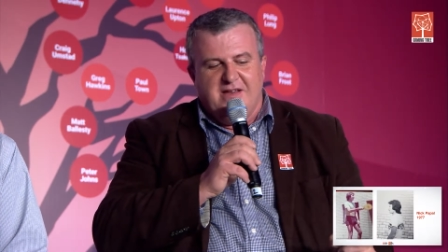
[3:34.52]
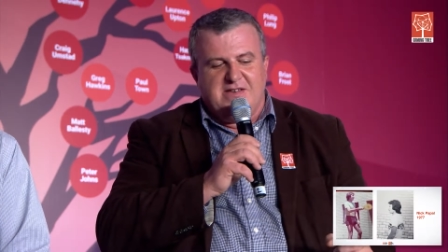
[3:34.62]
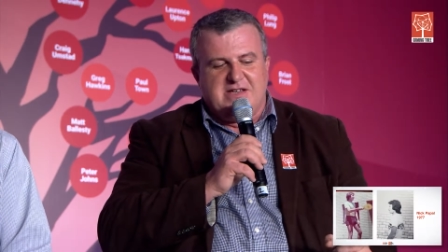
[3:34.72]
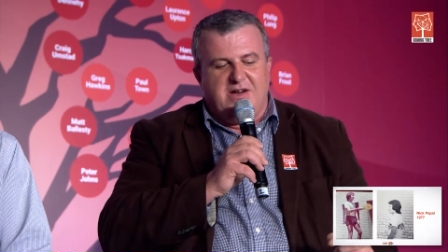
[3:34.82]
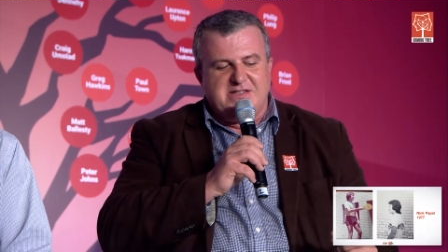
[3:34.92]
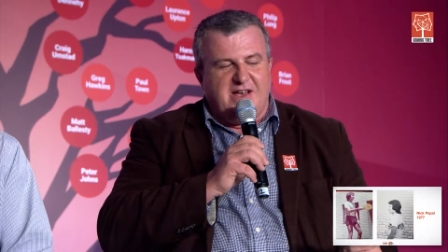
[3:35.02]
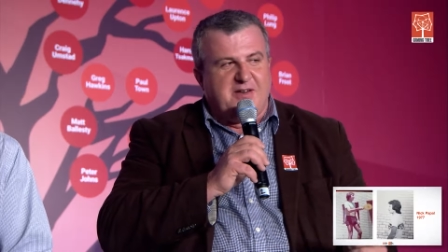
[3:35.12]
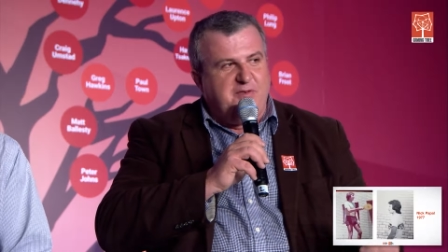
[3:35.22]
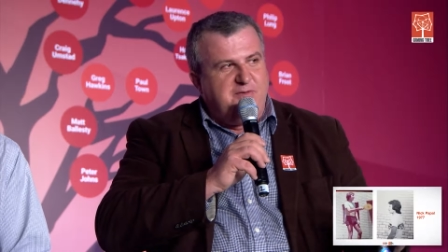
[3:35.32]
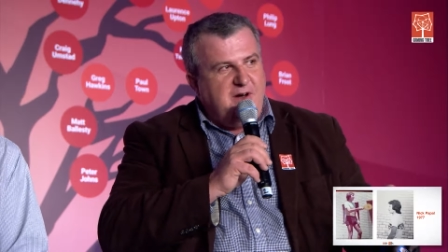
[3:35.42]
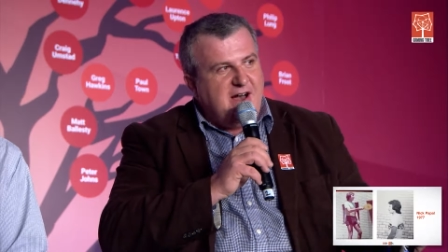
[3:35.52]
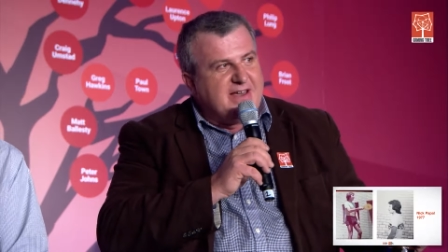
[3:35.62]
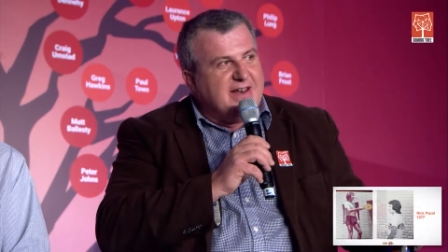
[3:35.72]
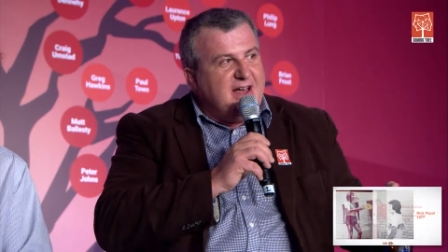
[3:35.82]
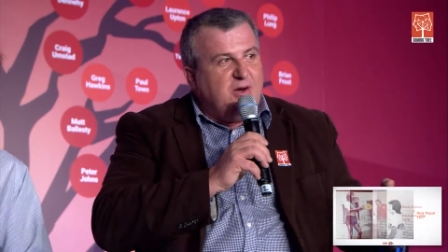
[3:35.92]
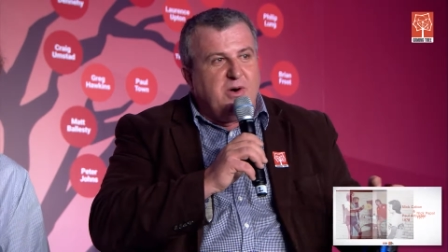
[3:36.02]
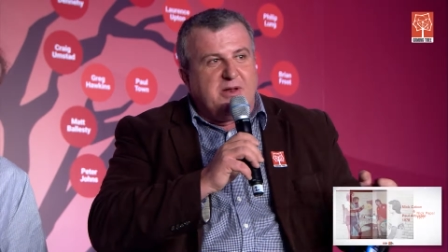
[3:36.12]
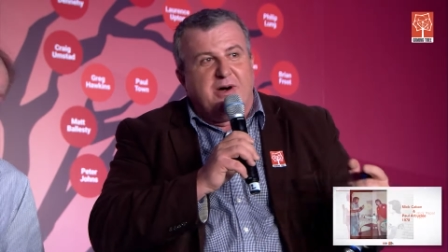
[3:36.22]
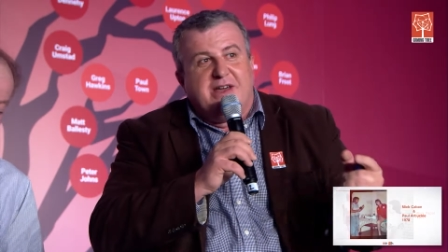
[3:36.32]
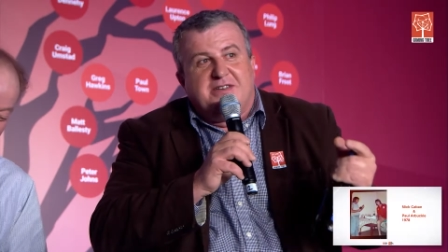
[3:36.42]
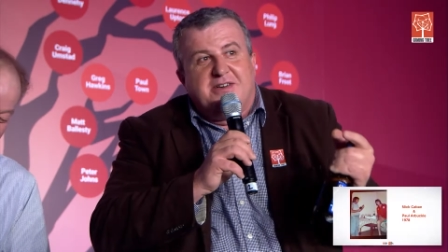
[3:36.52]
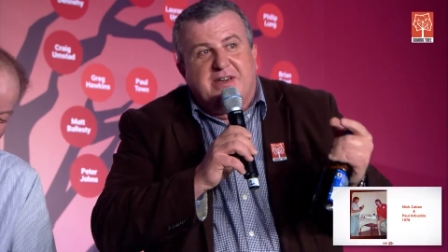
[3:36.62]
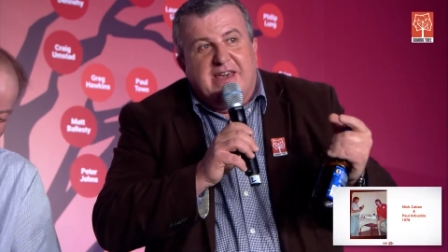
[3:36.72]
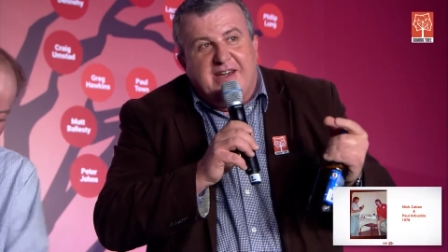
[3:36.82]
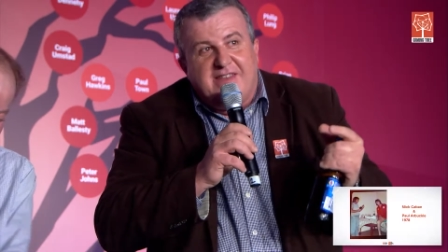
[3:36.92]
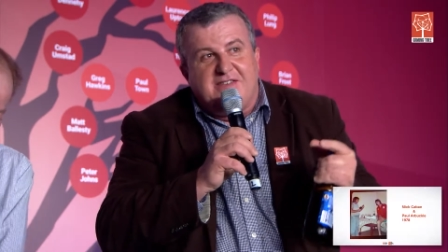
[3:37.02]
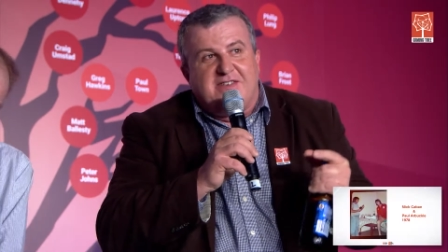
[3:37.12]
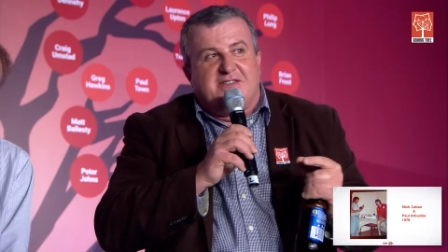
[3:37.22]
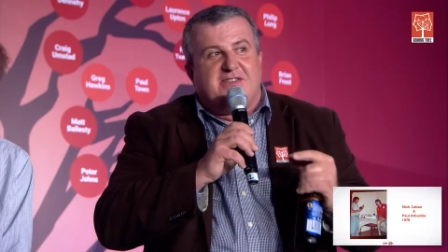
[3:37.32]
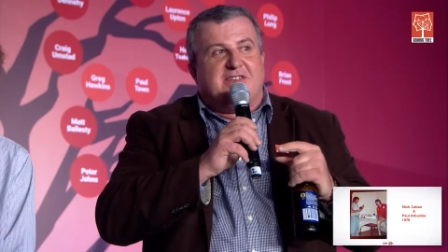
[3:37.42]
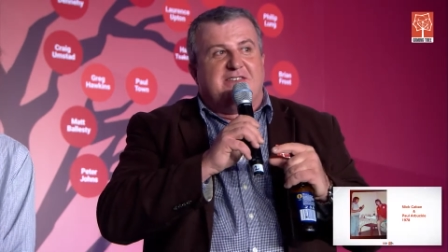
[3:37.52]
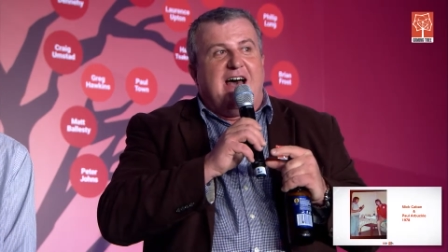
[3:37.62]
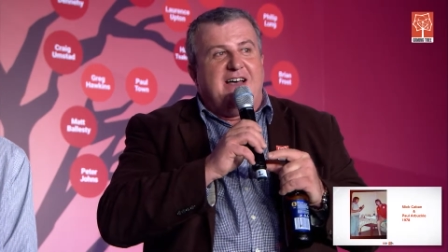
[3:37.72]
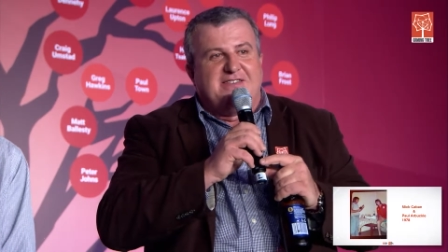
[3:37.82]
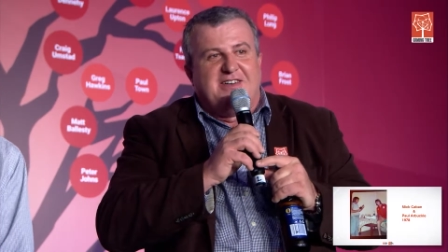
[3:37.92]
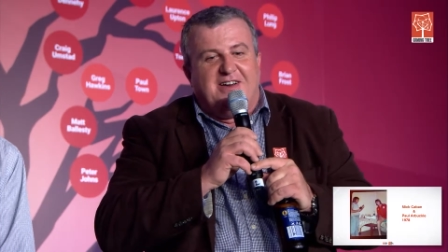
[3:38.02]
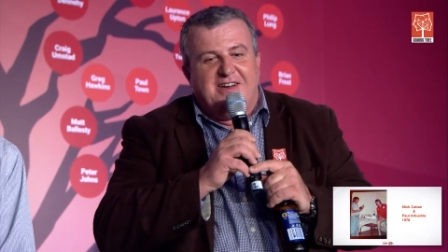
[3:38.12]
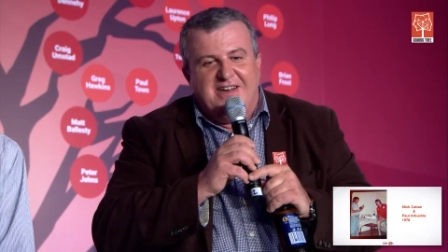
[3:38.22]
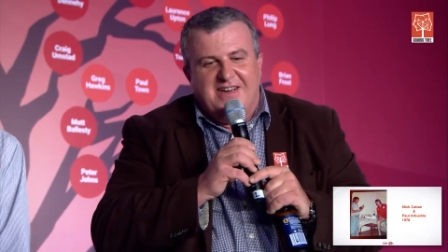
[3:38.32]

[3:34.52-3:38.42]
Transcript: So I was like, fucking hell, what do I do here? This is disaster.